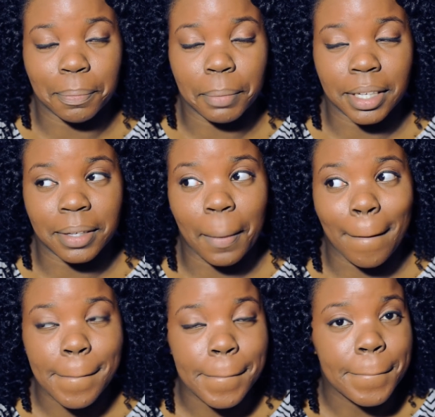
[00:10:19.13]
But
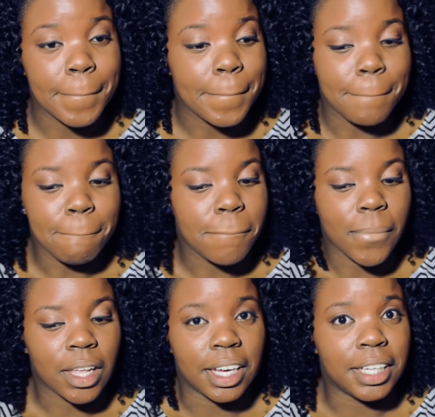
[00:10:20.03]

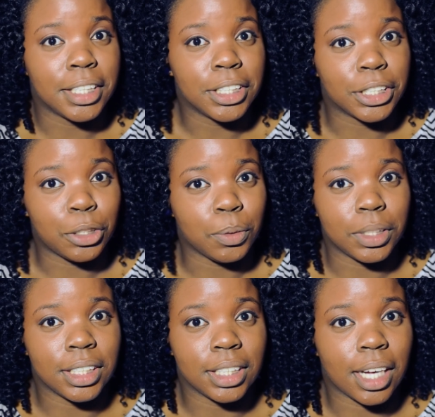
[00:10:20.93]
it didn't look too
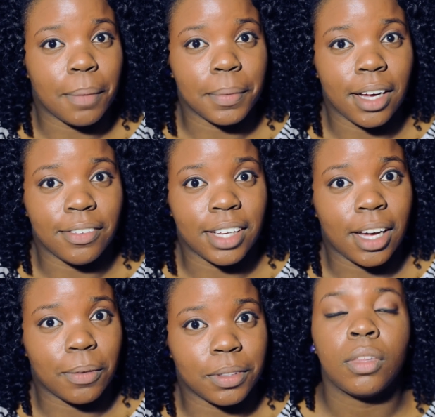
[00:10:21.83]
good coming out of
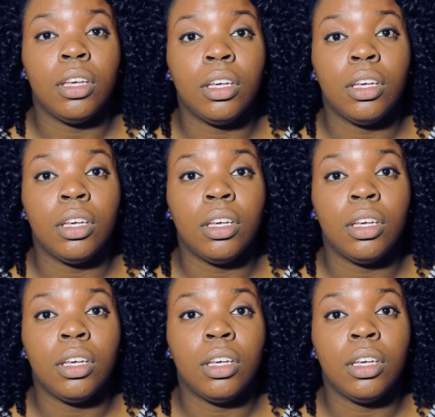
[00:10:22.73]
that one.